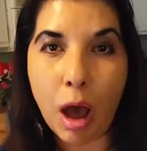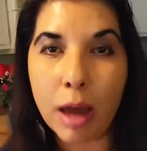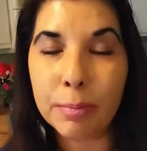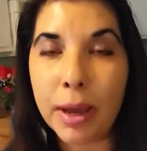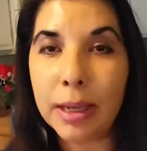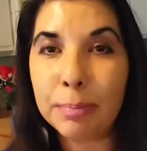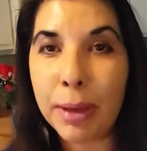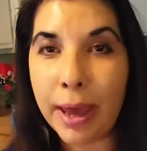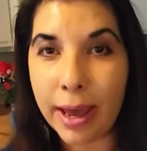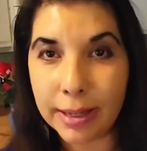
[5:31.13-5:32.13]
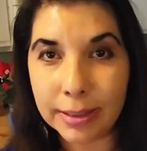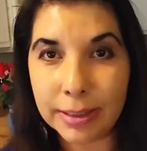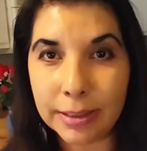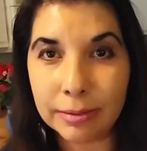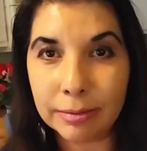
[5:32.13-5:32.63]
on my
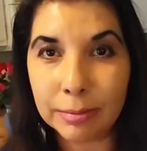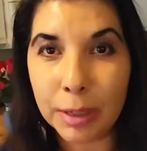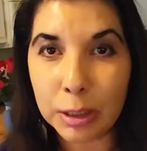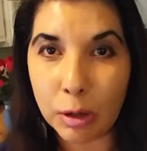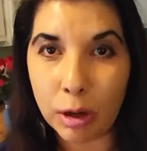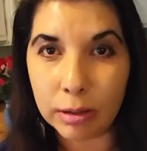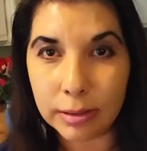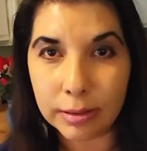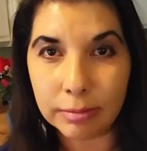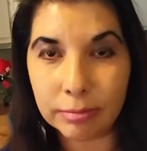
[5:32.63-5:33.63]
pets, my dogs.